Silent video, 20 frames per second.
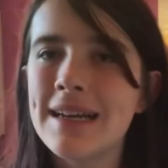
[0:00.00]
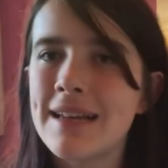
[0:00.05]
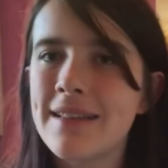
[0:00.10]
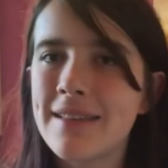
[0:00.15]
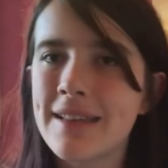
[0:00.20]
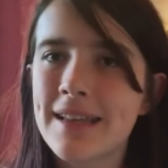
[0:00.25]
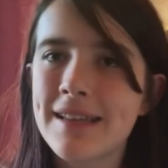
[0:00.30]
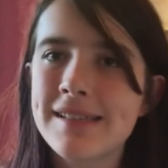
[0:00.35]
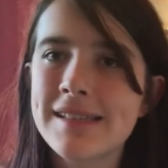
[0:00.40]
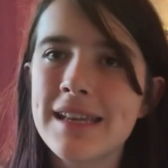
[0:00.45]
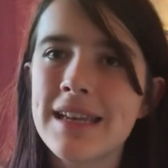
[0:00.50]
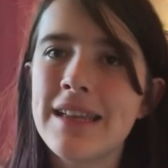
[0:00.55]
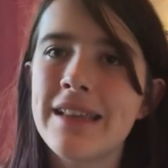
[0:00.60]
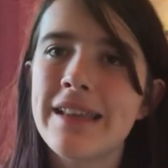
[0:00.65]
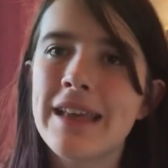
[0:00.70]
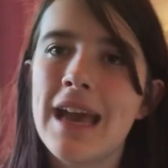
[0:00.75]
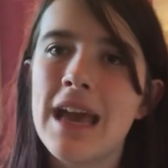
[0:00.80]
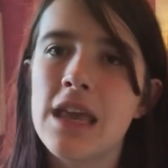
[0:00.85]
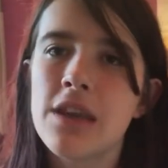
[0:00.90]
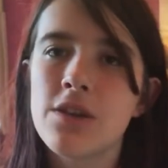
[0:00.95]
the scene at
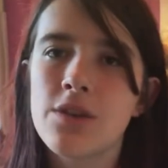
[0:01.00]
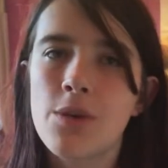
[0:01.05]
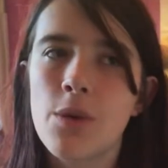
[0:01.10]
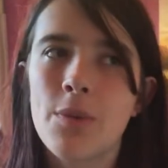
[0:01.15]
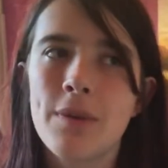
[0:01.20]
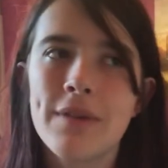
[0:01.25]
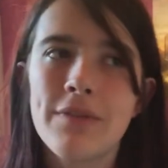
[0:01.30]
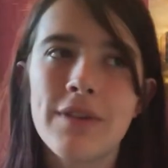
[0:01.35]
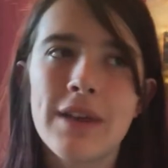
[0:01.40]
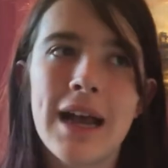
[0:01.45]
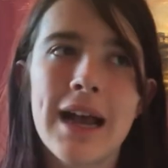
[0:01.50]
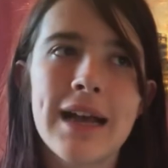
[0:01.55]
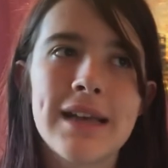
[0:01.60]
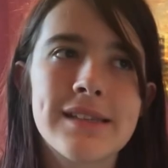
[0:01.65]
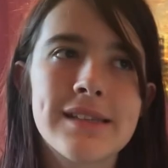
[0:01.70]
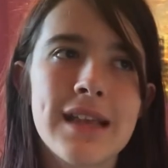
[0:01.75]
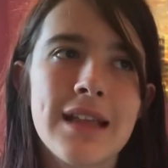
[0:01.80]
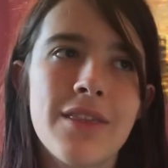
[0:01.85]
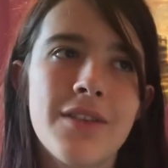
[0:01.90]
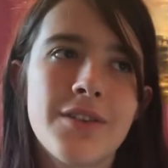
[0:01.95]
the end with
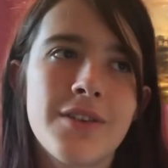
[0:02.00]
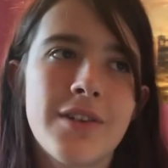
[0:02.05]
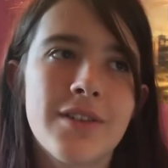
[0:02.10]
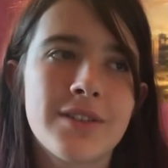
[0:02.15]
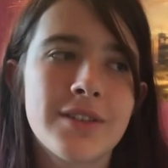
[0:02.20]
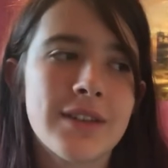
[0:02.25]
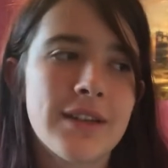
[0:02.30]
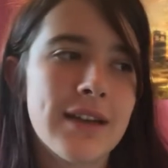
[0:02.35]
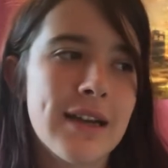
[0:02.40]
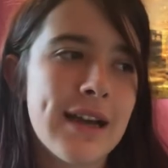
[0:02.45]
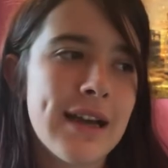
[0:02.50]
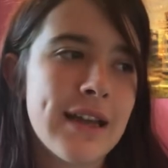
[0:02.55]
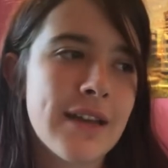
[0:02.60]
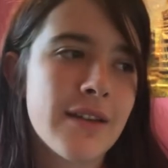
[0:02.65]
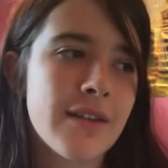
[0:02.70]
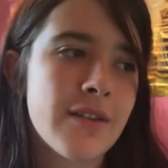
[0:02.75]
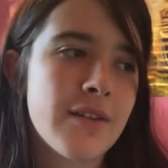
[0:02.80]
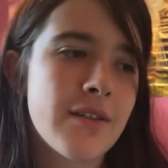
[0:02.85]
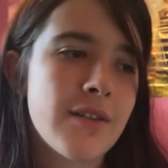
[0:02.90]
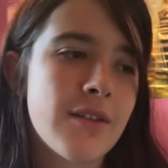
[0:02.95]
Yaz and the Doctor,
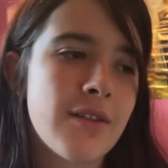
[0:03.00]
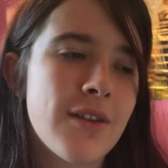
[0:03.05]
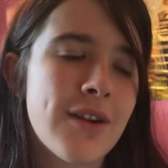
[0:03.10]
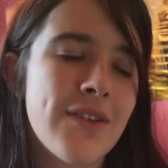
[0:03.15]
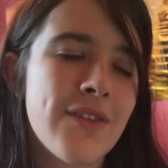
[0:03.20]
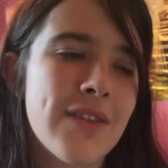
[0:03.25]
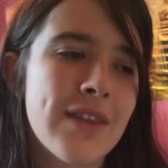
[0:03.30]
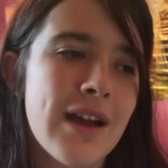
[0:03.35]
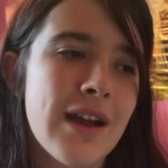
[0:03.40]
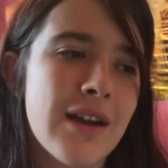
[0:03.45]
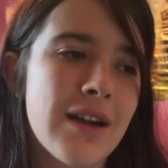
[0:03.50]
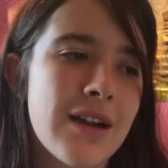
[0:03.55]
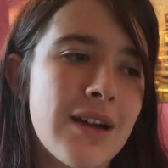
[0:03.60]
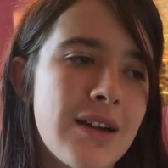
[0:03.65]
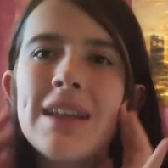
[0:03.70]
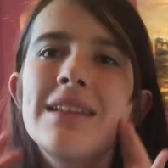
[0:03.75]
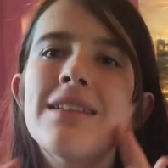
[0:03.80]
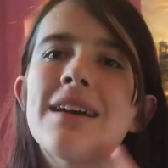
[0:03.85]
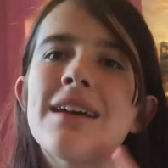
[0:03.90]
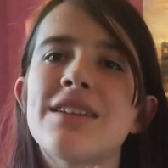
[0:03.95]
and not even that,
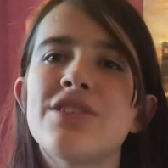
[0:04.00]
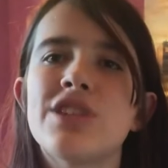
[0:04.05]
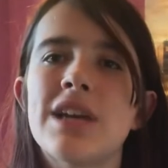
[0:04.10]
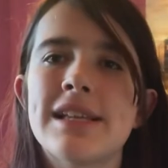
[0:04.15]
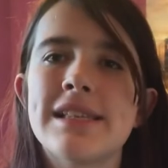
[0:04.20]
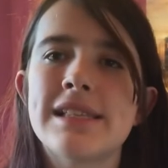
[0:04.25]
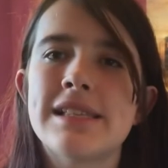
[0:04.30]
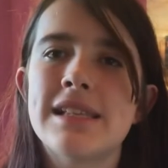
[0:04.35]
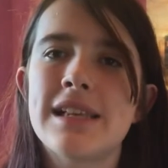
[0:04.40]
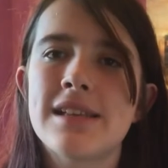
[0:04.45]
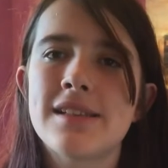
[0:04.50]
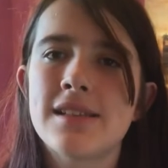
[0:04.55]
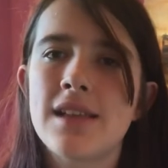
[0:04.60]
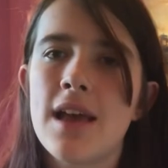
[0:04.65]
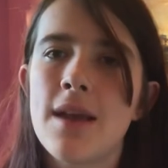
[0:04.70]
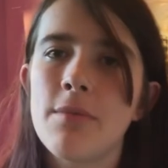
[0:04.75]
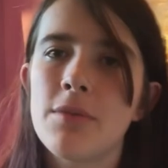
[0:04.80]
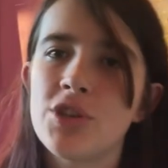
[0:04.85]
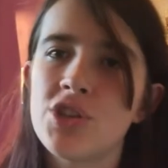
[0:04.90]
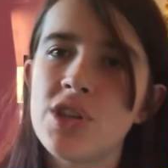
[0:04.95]
I really liked Yaz's last
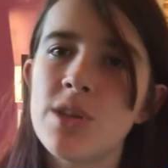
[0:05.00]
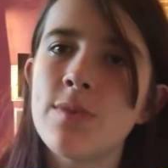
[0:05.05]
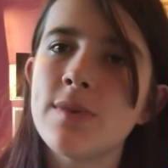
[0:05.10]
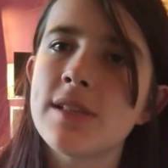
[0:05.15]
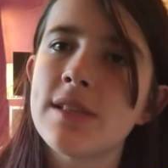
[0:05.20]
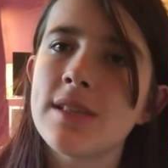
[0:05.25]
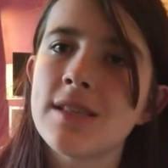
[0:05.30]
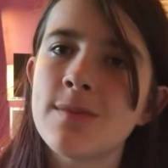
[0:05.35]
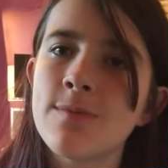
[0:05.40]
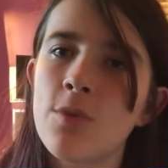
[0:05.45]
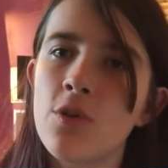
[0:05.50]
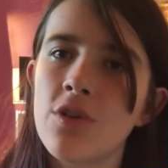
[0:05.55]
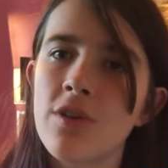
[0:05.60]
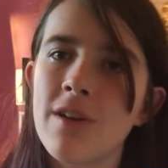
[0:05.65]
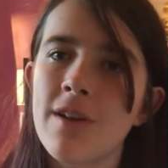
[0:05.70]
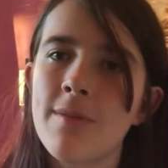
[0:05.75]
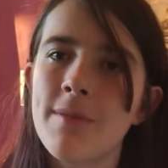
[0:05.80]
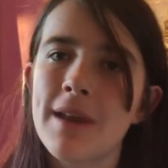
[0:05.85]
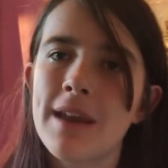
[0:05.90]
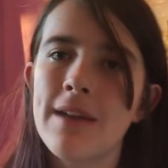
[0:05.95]
line when she was in the support
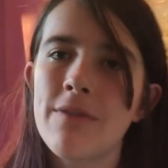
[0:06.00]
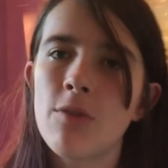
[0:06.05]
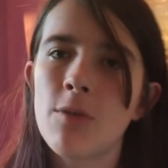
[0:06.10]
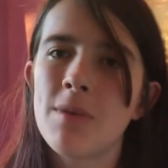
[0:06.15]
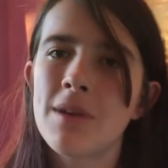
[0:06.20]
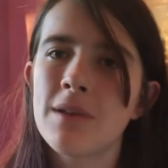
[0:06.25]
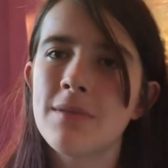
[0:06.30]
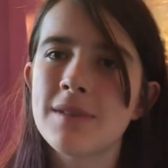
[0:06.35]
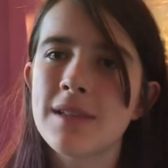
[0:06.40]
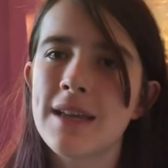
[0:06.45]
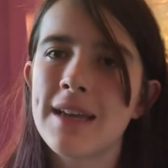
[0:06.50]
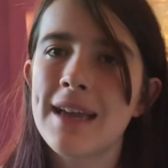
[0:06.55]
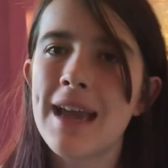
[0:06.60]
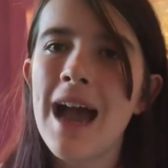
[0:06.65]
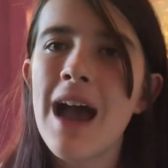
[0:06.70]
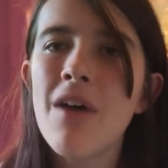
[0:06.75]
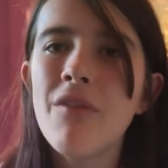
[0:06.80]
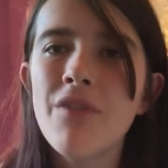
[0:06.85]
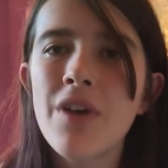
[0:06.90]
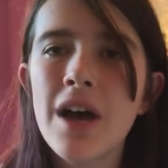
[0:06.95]
group and everybody was looking
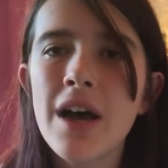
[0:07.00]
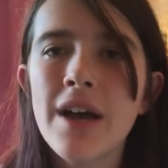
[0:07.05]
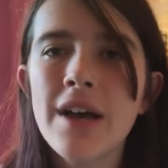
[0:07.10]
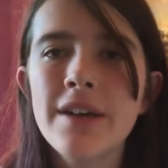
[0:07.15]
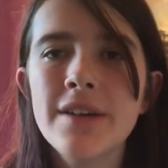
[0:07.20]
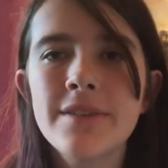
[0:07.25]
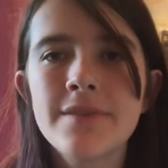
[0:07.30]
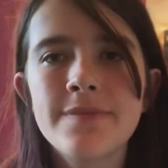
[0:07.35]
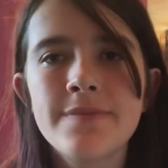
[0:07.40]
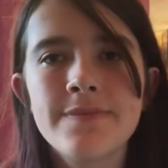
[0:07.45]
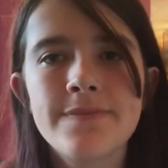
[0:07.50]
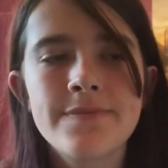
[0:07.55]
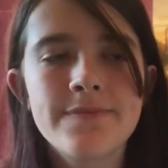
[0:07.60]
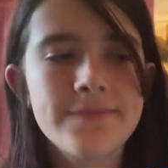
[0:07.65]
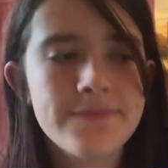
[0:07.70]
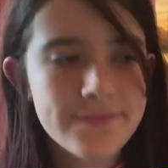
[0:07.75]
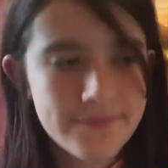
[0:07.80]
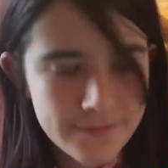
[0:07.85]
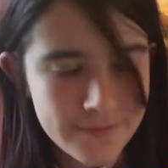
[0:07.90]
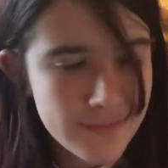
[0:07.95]
out for
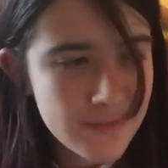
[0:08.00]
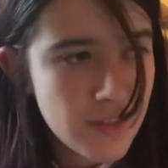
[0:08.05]
her.